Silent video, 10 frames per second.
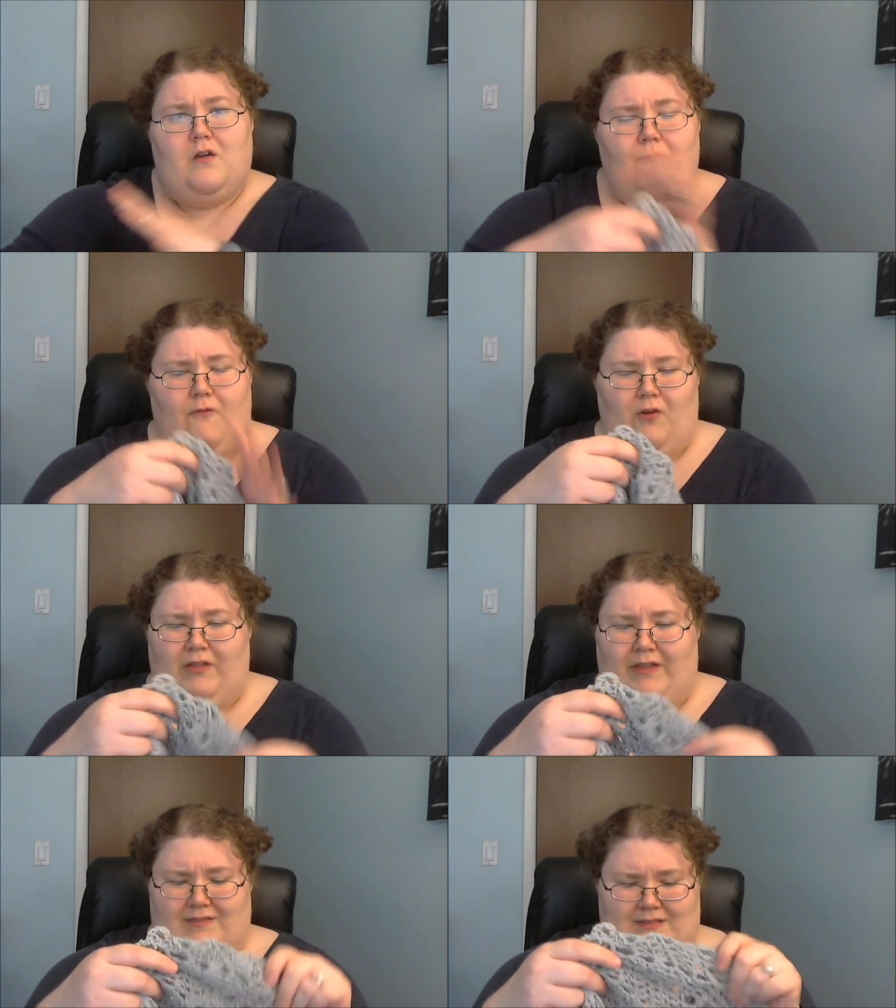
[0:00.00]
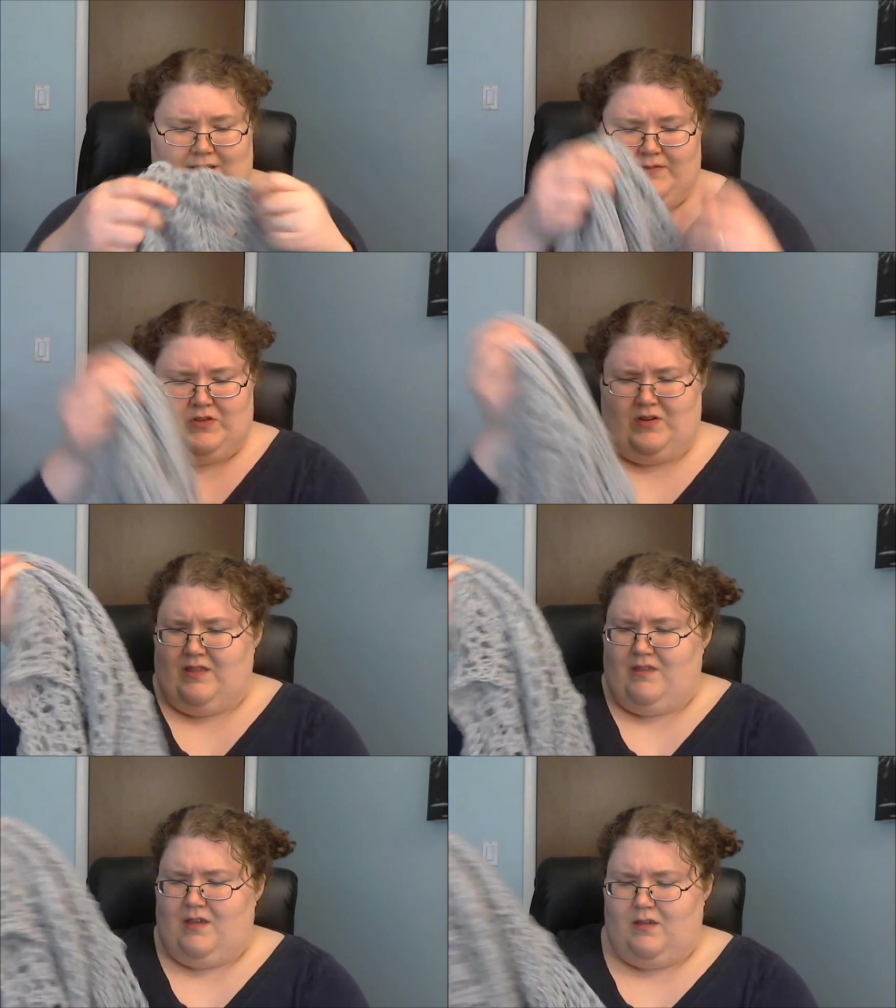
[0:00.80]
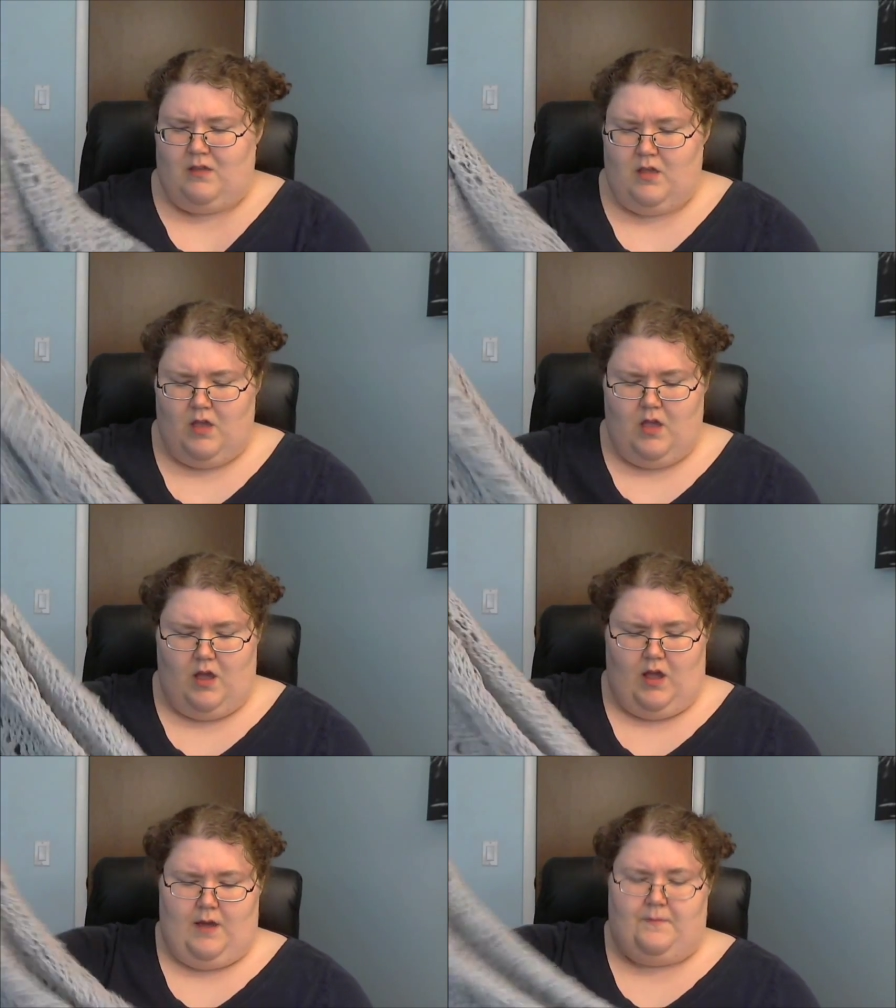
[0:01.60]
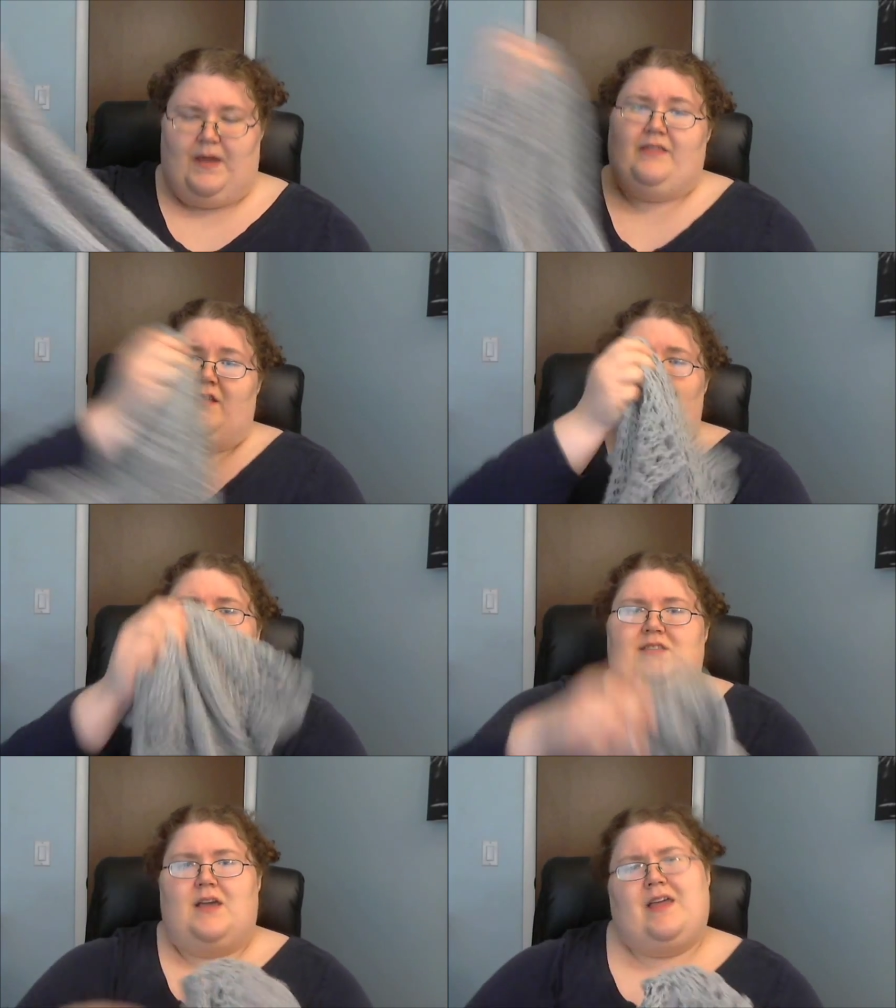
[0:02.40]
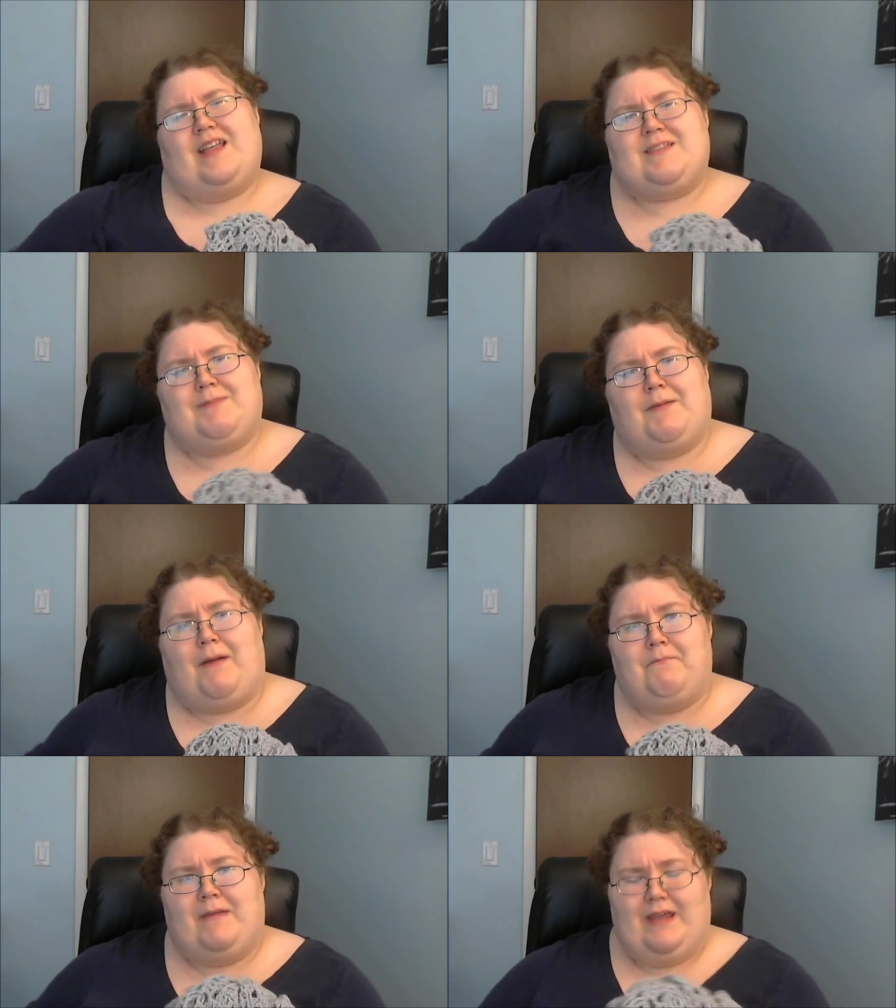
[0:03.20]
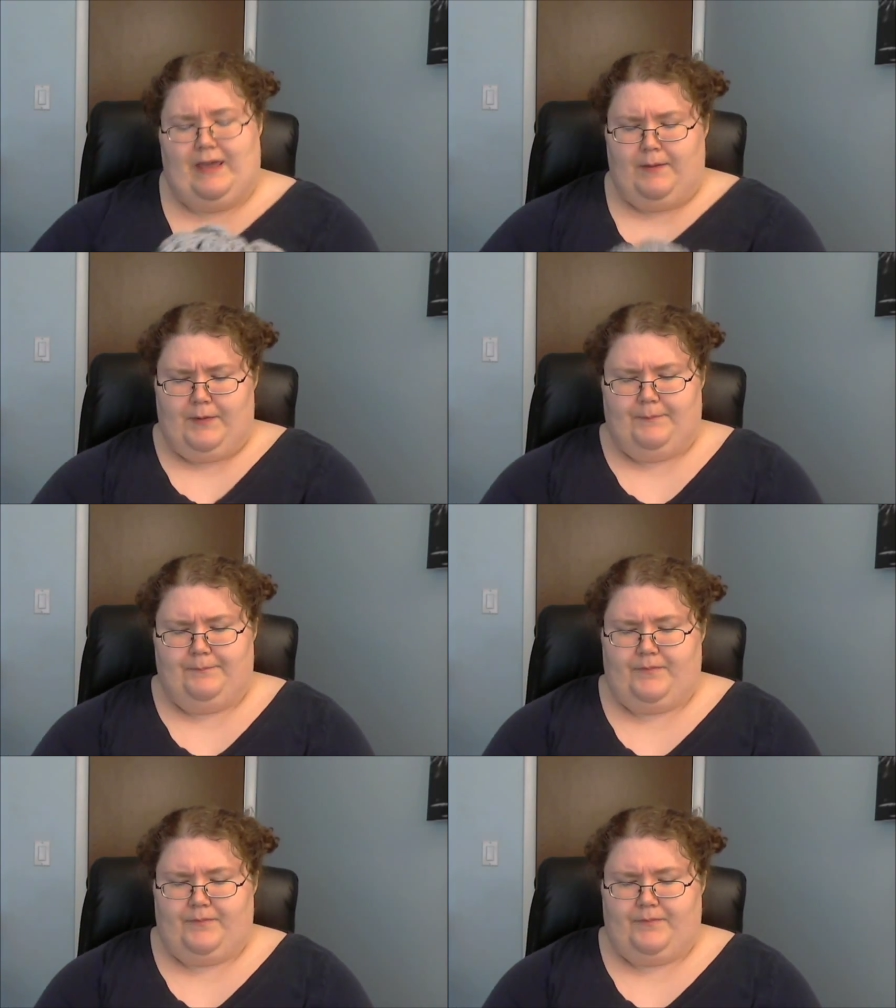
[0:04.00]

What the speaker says: full length sleeves or anything. And then it hits me about mid hip.